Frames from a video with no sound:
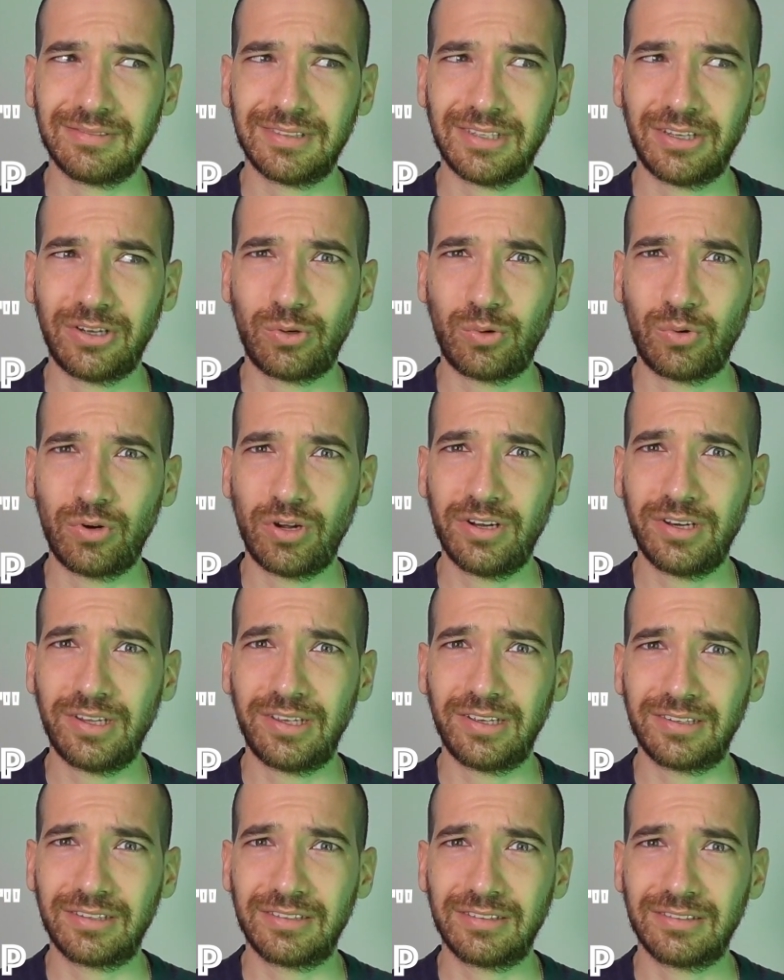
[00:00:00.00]

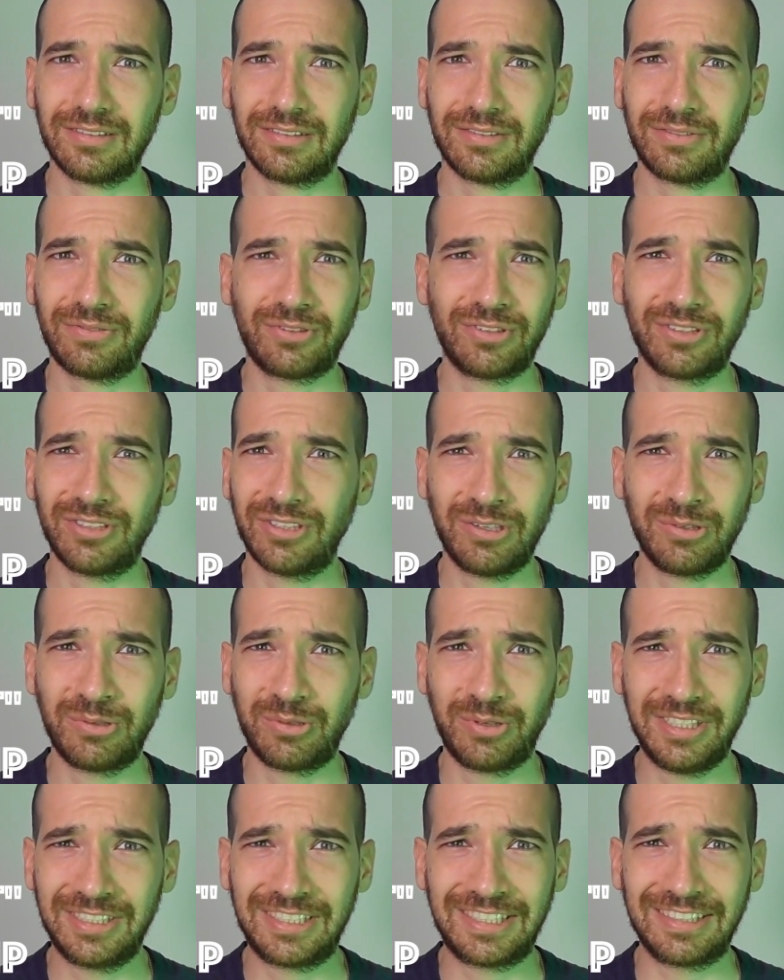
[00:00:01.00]
erotic for no
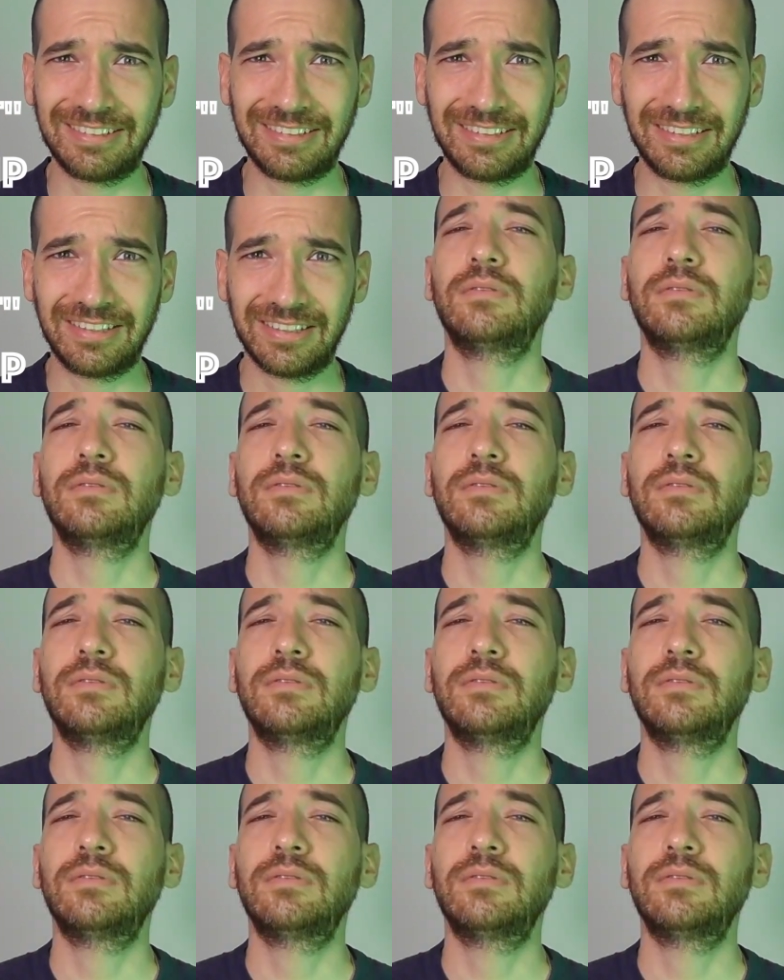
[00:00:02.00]
reason.